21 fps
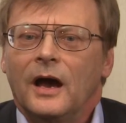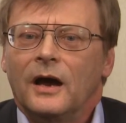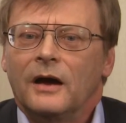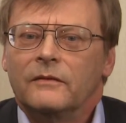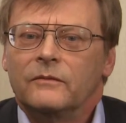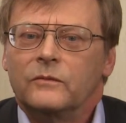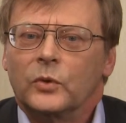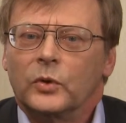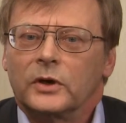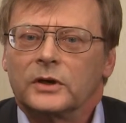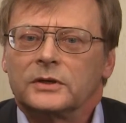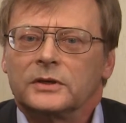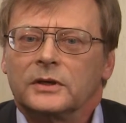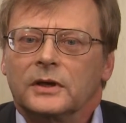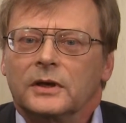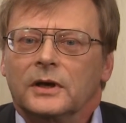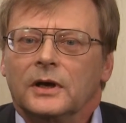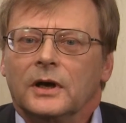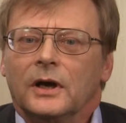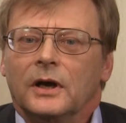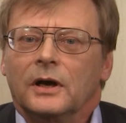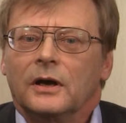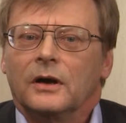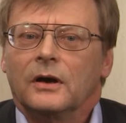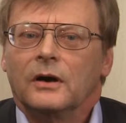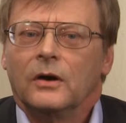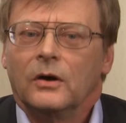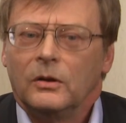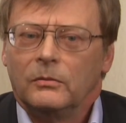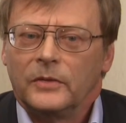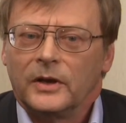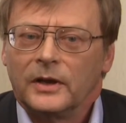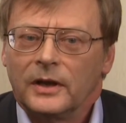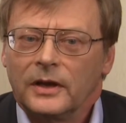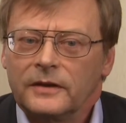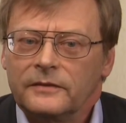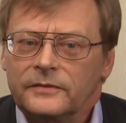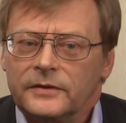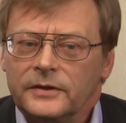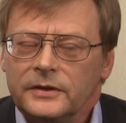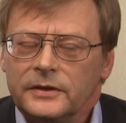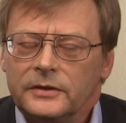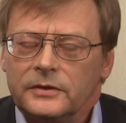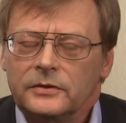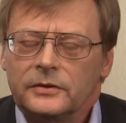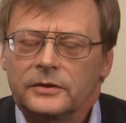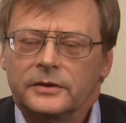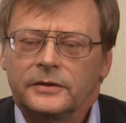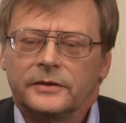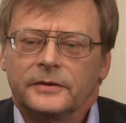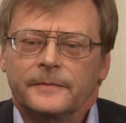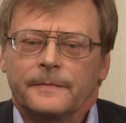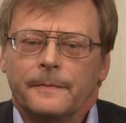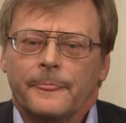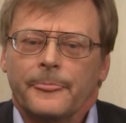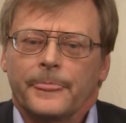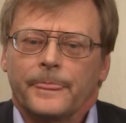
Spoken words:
I've worked all my life in the North.